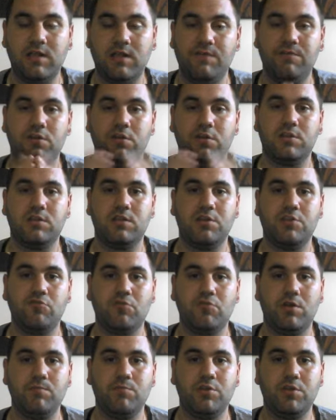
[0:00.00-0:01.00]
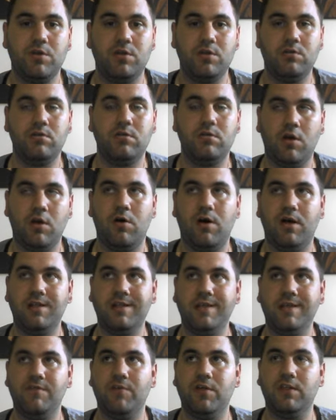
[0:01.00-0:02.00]
leave a description, no, I'll
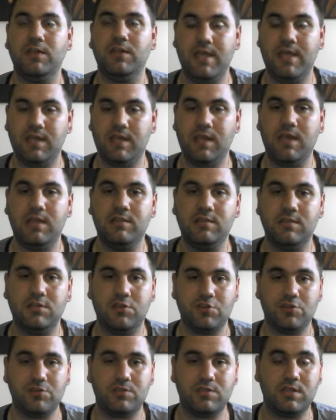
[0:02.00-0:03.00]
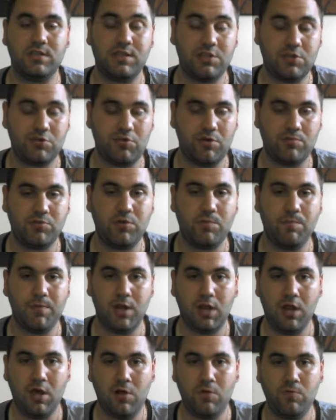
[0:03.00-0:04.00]
leave a link in the description
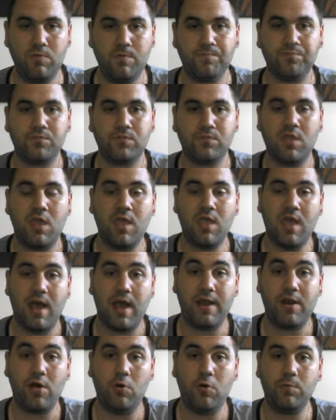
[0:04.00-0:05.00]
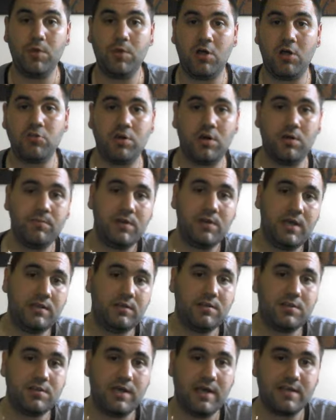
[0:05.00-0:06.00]
below. And I hope you all join me
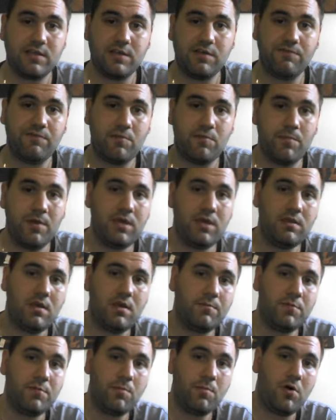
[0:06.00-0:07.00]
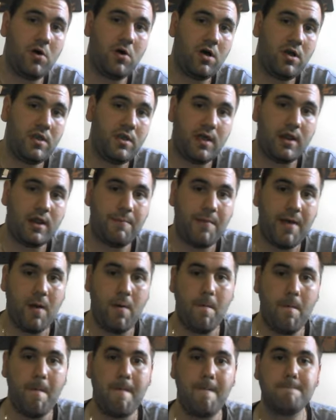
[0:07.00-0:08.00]
then. So that's it from me. I'm your boy, and I'm
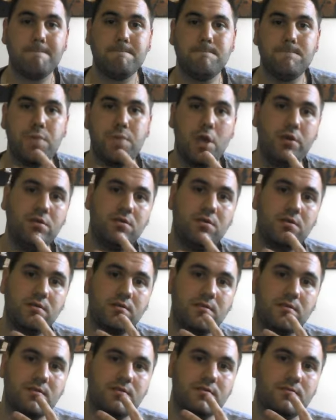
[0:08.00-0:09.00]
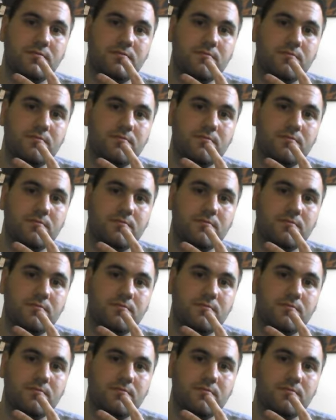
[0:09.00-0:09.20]
out. Peace.